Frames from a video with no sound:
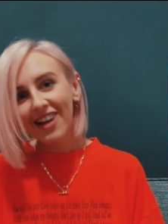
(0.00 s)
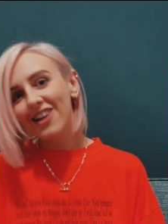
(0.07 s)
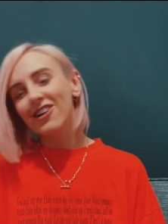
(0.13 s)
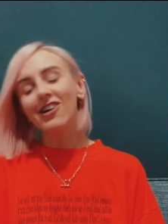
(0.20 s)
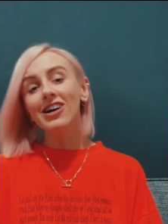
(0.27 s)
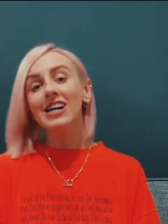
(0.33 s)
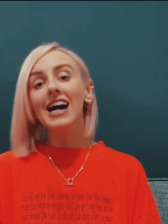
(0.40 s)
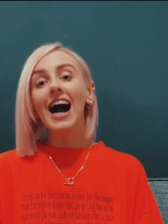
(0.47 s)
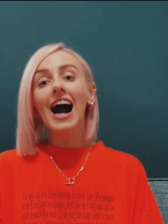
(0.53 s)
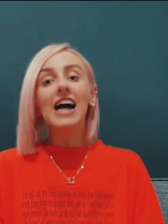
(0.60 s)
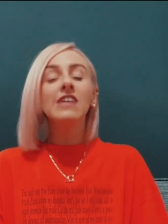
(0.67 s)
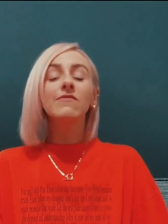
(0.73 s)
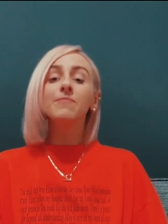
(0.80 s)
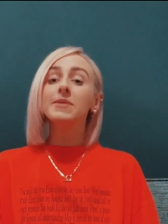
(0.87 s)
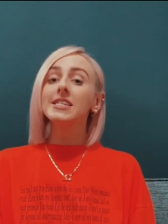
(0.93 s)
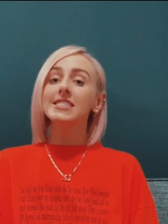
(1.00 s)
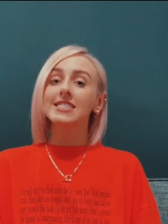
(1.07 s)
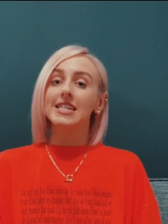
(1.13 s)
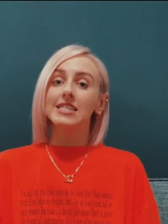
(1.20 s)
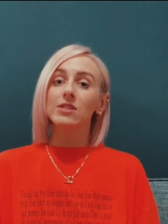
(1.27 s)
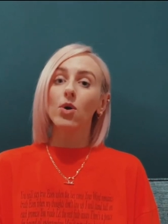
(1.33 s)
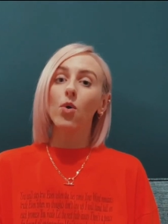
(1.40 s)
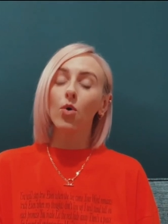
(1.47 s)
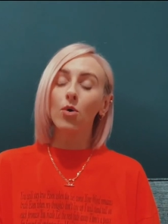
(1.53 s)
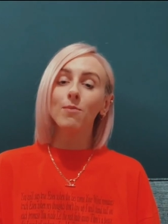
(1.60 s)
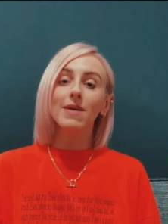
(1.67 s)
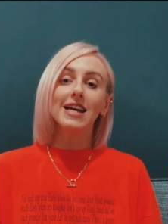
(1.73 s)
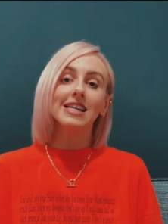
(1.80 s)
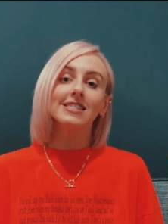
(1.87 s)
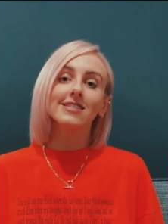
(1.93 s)
Now, I based this whole
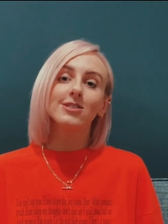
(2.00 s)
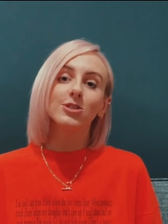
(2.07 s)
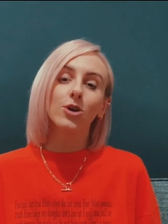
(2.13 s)
message